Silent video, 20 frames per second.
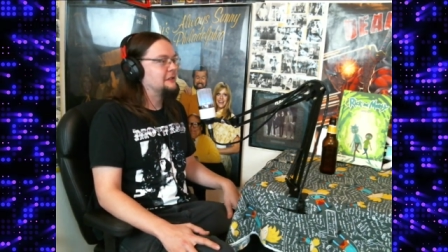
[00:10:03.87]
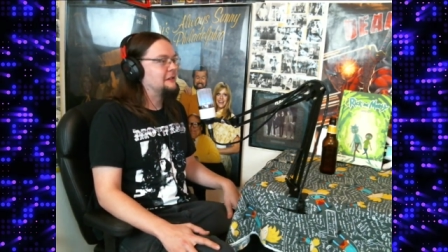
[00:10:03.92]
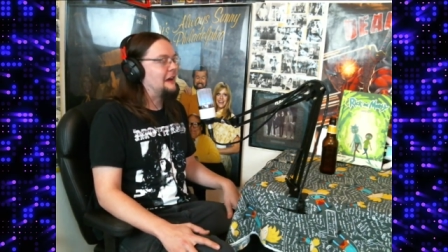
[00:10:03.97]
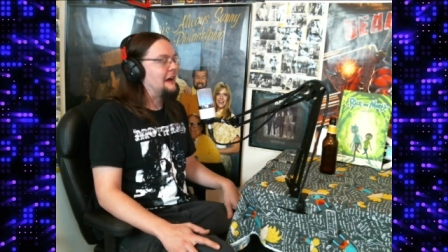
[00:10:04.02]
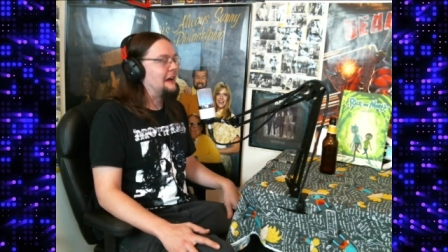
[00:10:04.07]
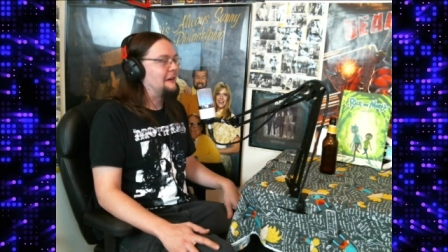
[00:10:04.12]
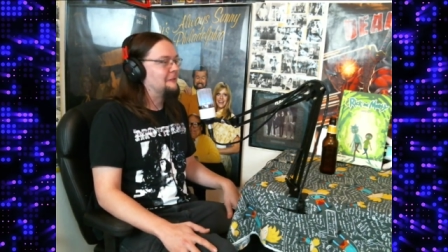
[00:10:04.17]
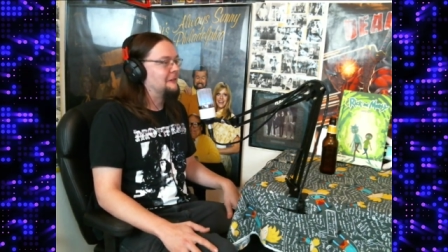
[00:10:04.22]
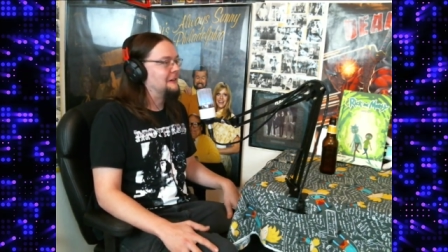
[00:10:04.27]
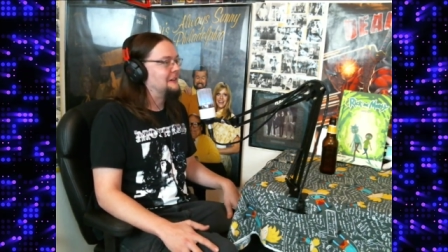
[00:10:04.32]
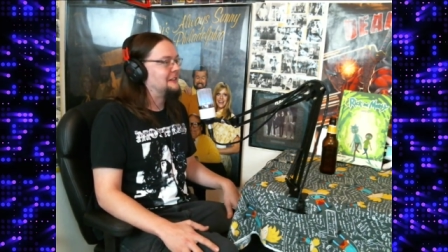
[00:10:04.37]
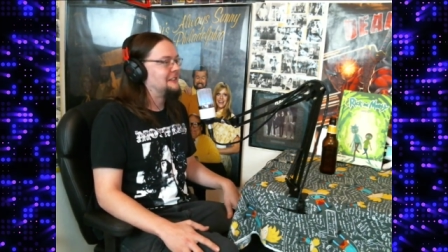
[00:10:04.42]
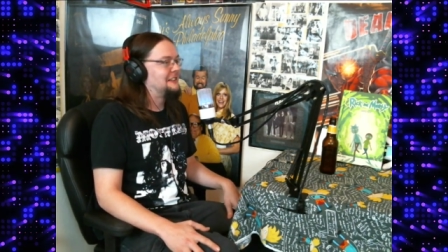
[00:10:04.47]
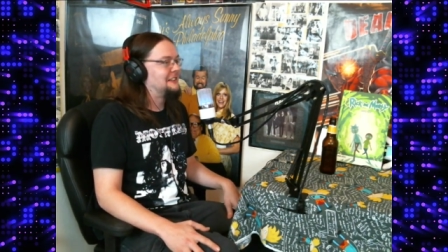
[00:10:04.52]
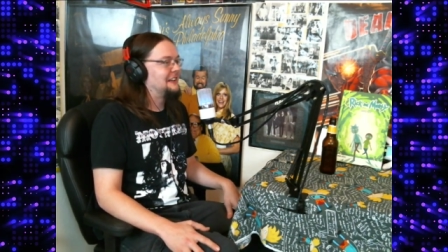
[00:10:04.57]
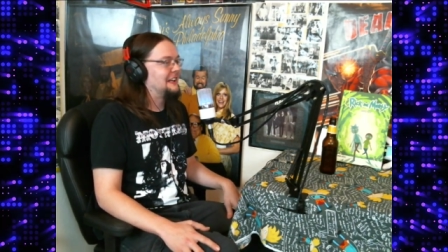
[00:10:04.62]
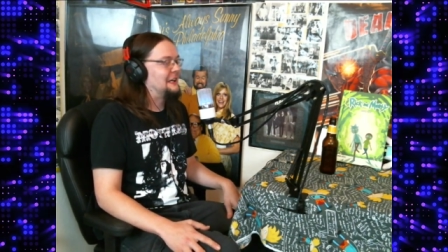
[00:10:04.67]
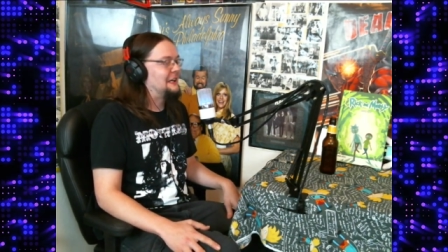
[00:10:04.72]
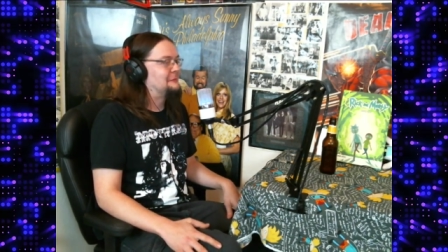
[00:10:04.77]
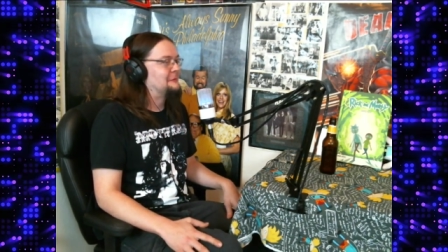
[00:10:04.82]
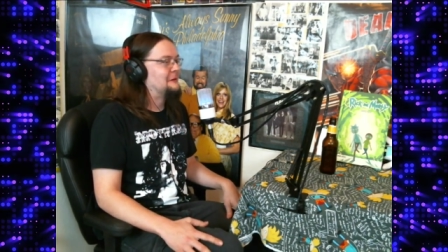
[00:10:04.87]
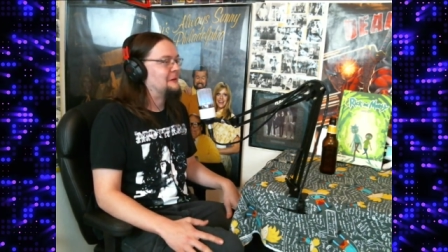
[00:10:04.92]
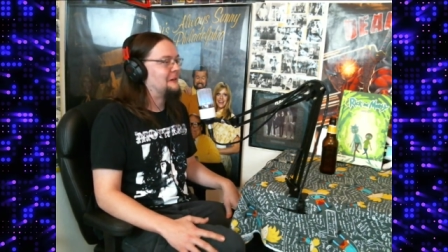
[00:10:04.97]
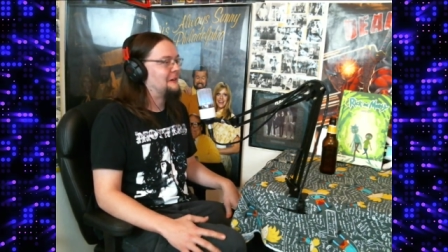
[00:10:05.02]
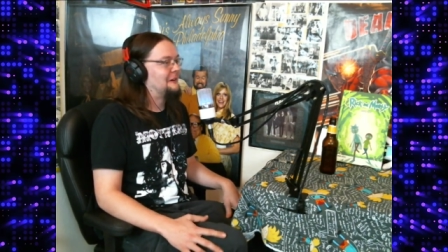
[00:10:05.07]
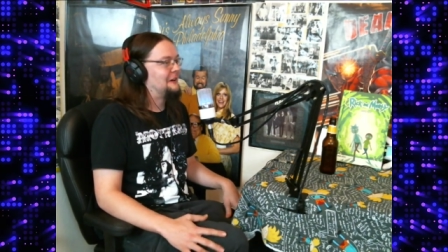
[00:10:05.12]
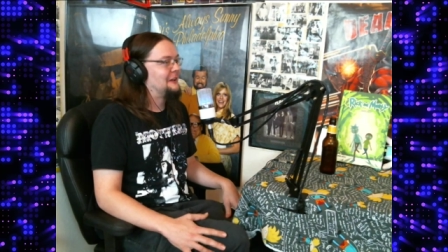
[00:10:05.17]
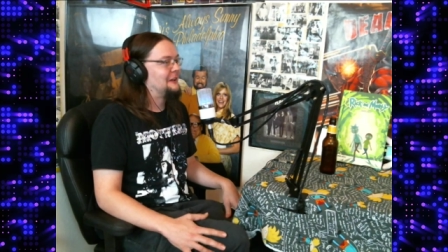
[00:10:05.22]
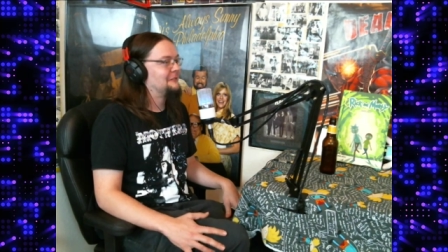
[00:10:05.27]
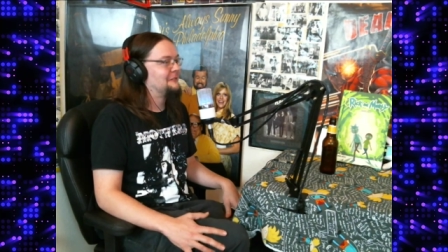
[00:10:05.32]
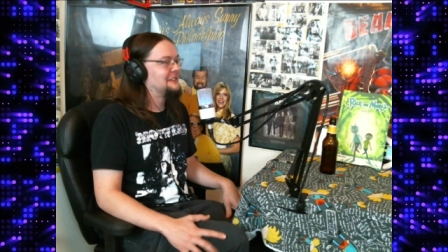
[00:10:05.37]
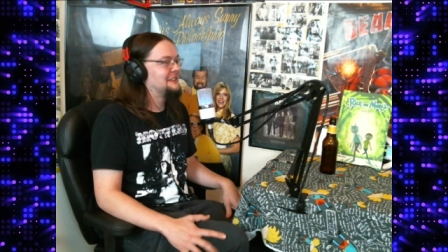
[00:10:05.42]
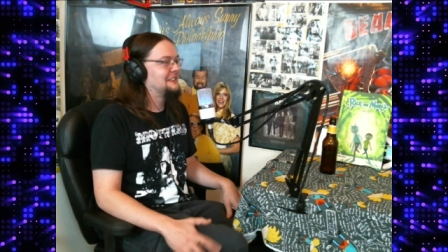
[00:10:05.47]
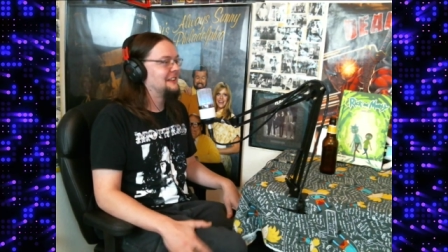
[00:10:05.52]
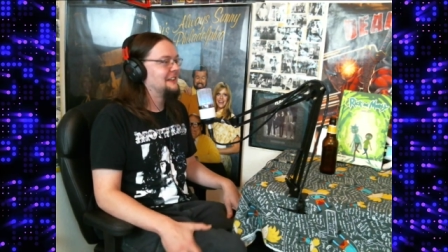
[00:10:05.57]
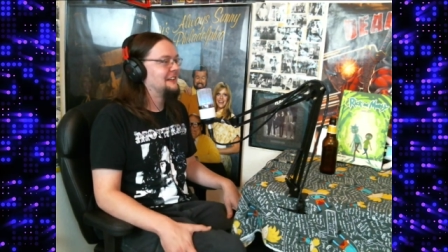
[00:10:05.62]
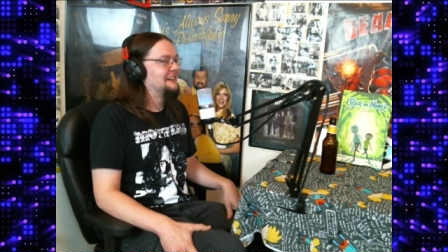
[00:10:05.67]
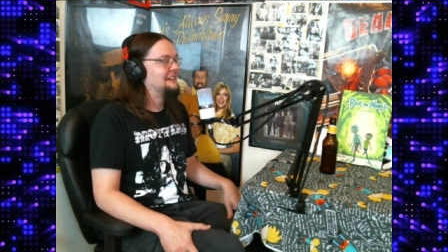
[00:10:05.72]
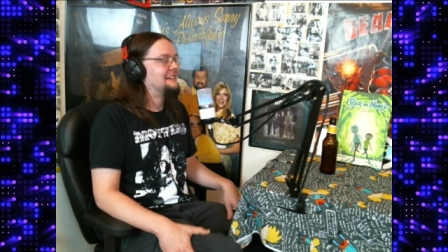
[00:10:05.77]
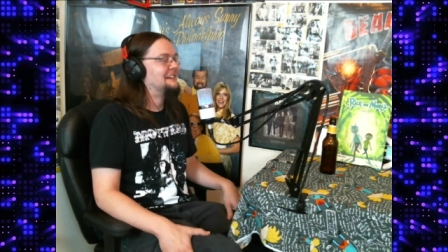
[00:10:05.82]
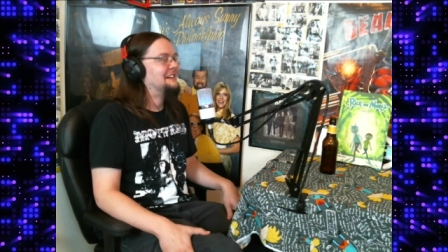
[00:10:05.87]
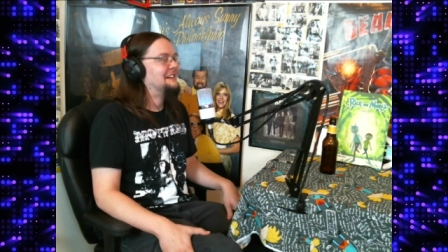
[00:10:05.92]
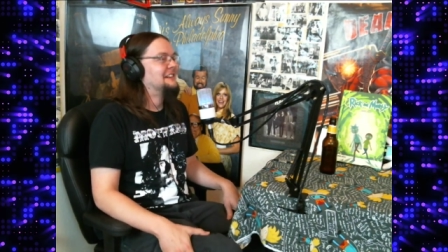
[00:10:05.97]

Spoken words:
Nightwish anymore all of a sudden.